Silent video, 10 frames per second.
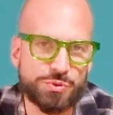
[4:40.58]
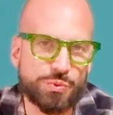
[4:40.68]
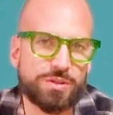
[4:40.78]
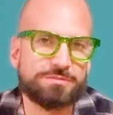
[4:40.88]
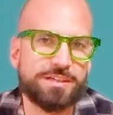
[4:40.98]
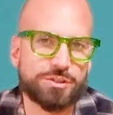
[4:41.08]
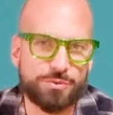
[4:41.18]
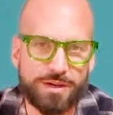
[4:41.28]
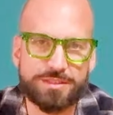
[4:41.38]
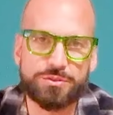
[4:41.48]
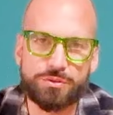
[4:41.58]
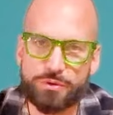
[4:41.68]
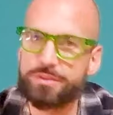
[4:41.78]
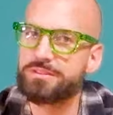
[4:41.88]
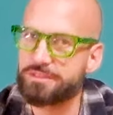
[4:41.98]
you stored by trying to
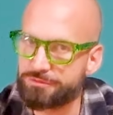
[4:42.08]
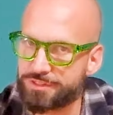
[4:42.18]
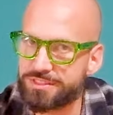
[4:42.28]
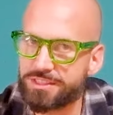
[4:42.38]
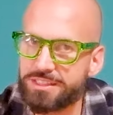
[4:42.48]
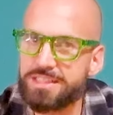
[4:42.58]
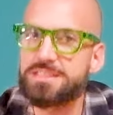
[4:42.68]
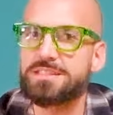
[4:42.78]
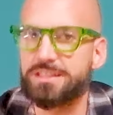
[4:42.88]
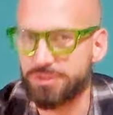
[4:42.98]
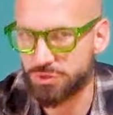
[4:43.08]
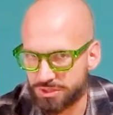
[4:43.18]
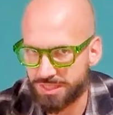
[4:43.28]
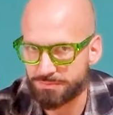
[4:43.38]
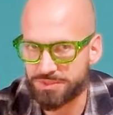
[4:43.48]
learn different techniques at the
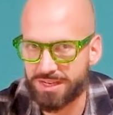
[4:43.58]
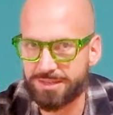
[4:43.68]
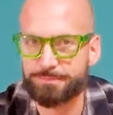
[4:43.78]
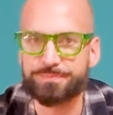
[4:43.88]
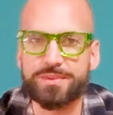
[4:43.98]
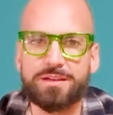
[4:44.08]
same time.